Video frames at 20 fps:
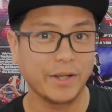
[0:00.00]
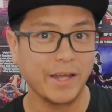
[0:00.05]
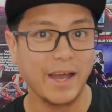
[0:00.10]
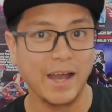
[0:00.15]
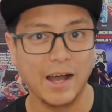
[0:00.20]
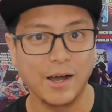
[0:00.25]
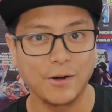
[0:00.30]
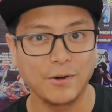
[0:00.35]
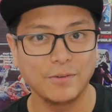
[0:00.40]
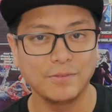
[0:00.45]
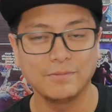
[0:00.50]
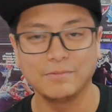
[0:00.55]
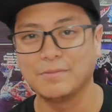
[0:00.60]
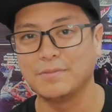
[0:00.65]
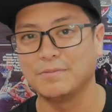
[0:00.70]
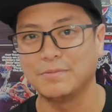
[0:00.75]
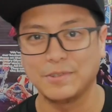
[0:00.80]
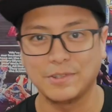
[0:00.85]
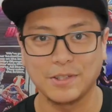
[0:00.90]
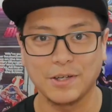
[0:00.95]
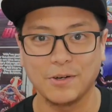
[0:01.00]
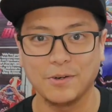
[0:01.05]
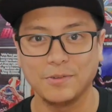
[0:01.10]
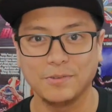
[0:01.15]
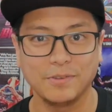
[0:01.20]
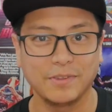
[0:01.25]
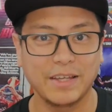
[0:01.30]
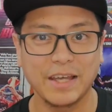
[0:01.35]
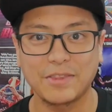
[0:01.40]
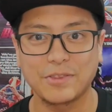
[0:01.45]
now, so
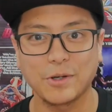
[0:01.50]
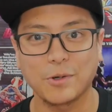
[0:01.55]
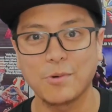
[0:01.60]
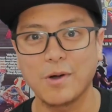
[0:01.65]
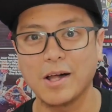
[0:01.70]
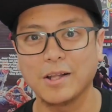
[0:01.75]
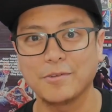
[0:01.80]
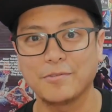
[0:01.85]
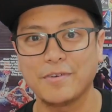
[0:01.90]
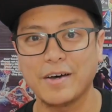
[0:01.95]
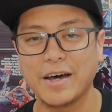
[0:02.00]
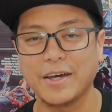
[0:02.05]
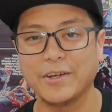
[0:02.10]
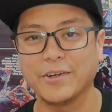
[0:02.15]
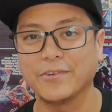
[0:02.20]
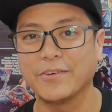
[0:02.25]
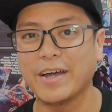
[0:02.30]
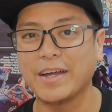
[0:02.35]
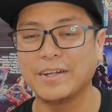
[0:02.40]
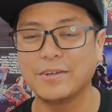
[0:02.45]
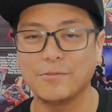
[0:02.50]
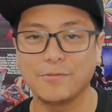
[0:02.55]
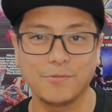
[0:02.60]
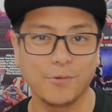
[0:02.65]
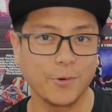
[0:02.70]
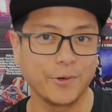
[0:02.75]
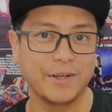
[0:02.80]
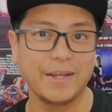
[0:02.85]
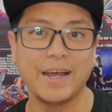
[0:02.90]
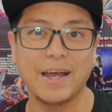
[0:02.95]
get the qualifier, right?
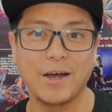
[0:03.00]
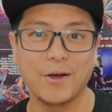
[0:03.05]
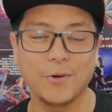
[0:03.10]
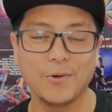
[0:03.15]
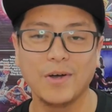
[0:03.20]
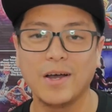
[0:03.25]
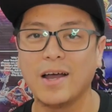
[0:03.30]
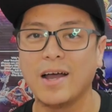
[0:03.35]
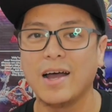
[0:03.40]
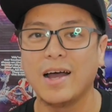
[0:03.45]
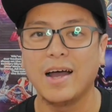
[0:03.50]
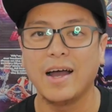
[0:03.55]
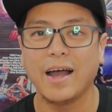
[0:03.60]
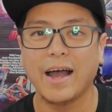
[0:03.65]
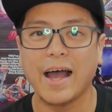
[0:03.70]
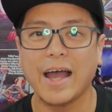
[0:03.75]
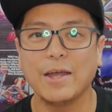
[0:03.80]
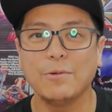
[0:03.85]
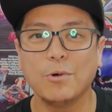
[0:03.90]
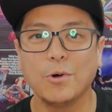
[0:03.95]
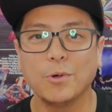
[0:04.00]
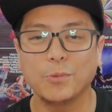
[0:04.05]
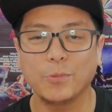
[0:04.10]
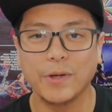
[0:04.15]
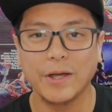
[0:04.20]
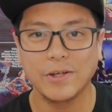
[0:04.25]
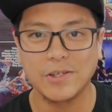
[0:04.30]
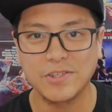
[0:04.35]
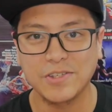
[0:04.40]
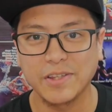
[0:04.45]
For now, I won't
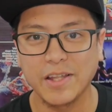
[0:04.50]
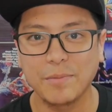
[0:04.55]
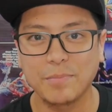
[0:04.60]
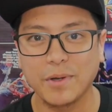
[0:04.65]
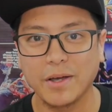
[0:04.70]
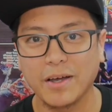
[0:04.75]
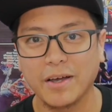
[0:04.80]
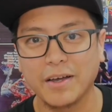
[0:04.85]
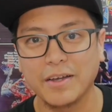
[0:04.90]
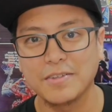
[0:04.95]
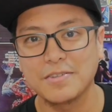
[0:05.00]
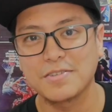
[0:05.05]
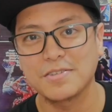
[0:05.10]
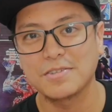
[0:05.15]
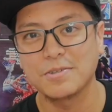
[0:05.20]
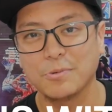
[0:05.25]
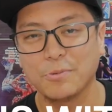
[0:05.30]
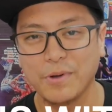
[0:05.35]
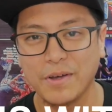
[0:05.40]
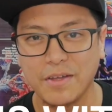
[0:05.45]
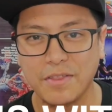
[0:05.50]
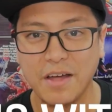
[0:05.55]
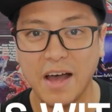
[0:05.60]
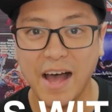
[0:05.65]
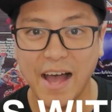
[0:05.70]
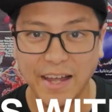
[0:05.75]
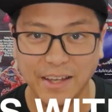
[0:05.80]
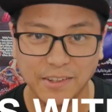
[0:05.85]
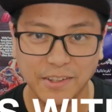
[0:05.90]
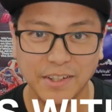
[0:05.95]
wear slip-ons with
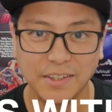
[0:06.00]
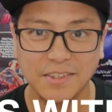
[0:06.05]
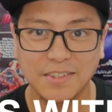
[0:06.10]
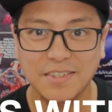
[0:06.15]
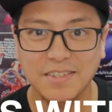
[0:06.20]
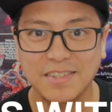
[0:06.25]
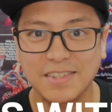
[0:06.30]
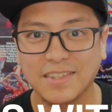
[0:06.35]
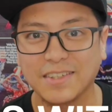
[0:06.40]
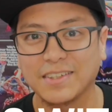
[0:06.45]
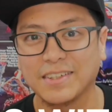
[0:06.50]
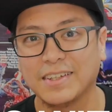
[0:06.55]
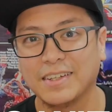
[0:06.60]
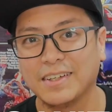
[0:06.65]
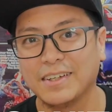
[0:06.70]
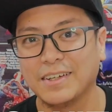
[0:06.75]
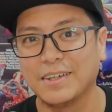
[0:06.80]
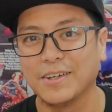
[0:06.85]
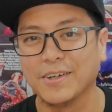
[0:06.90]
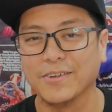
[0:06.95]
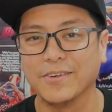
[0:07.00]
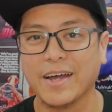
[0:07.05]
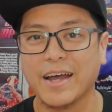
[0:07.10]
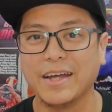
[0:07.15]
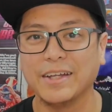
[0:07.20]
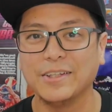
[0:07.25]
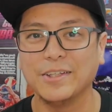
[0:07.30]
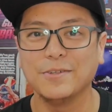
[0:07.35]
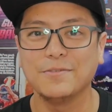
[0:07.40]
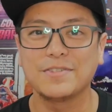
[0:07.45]
eyelets,
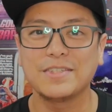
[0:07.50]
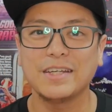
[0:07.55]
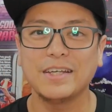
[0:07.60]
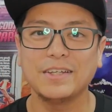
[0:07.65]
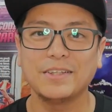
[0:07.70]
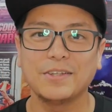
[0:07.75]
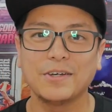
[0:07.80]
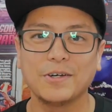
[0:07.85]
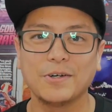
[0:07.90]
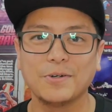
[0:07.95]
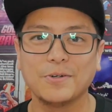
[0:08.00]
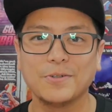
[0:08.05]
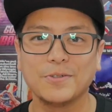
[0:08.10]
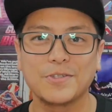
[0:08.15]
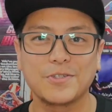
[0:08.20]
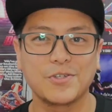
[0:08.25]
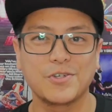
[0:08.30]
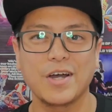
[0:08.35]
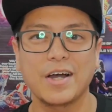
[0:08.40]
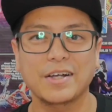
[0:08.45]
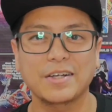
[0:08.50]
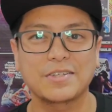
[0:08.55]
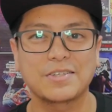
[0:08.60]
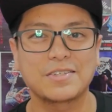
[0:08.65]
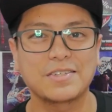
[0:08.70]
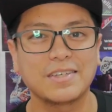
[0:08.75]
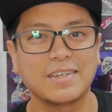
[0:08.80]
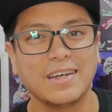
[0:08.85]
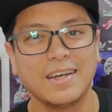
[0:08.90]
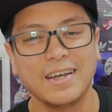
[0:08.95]
right? You've seen those
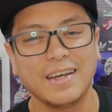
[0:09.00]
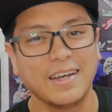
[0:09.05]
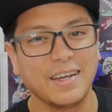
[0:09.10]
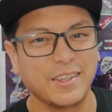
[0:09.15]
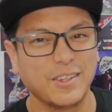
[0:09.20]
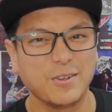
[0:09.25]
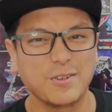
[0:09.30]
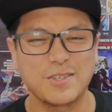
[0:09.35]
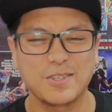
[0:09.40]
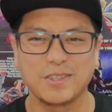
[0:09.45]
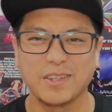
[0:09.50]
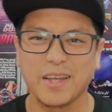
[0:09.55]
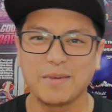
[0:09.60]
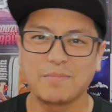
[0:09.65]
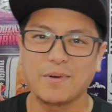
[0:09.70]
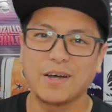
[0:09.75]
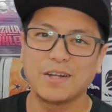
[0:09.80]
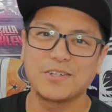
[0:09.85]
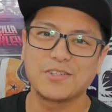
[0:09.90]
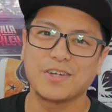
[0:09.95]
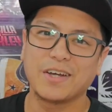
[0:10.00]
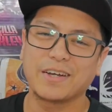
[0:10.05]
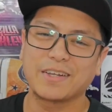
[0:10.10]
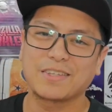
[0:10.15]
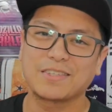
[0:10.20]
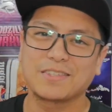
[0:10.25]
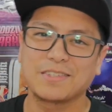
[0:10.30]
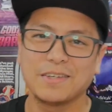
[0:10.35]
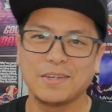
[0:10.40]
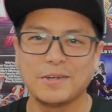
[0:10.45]
chucks, those slip-on
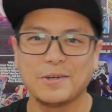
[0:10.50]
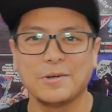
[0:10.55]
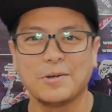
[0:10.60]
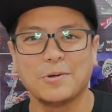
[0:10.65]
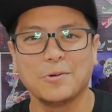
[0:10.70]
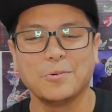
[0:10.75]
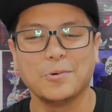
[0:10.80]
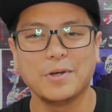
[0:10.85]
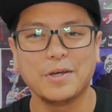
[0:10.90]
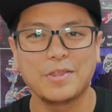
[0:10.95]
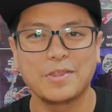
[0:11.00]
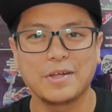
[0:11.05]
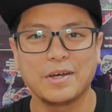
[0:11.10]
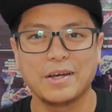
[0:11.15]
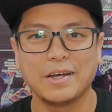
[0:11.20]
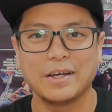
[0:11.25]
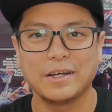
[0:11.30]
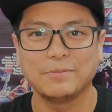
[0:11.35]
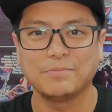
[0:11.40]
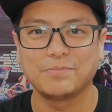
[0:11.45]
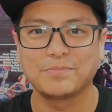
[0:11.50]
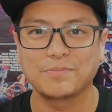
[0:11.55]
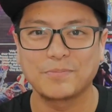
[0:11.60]
chucks with the